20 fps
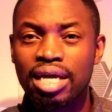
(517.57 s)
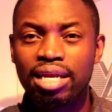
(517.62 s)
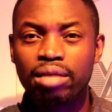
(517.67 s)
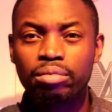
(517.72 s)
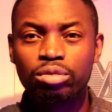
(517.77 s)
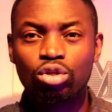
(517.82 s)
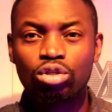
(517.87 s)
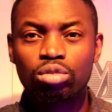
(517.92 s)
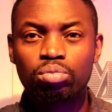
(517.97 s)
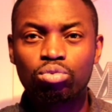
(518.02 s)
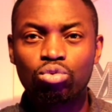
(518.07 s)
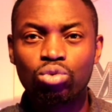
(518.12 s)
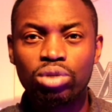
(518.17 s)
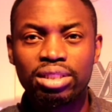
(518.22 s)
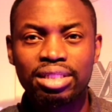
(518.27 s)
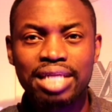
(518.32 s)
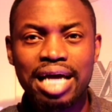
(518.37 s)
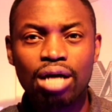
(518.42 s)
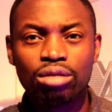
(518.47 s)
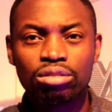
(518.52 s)
Let me just
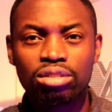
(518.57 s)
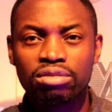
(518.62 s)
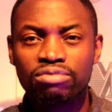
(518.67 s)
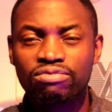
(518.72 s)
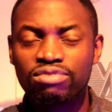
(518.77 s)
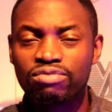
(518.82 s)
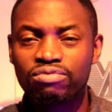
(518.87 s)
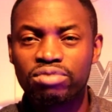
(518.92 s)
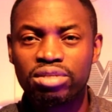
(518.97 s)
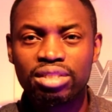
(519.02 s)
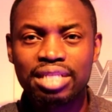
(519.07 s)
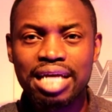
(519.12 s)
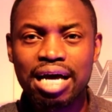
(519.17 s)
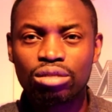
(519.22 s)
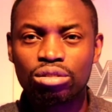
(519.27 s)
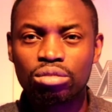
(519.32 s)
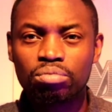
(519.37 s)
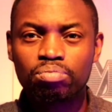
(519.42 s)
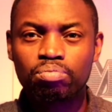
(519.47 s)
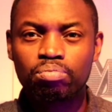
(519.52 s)
put £1,000,
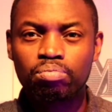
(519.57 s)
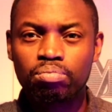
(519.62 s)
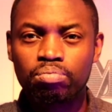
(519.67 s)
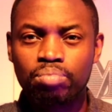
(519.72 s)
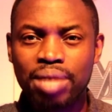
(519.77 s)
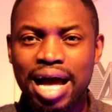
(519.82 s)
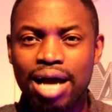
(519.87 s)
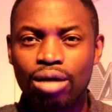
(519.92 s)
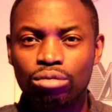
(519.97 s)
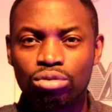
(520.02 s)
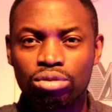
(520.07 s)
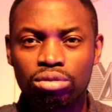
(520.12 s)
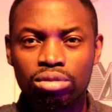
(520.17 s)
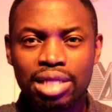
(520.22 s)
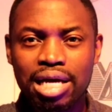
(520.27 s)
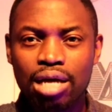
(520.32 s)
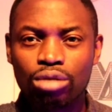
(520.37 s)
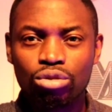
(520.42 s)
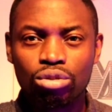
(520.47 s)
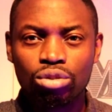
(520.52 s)
£15,000,
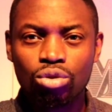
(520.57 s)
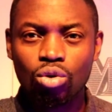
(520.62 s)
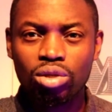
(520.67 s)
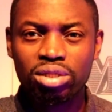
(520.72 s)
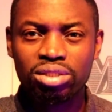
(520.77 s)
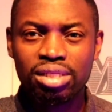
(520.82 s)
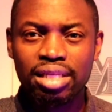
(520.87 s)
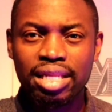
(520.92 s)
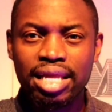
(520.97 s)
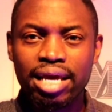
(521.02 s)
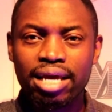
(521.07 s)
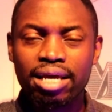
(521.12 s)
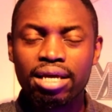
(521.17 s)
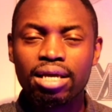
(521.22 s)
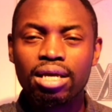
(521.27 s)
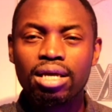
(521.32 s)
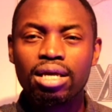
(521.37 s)
$1,000 in there.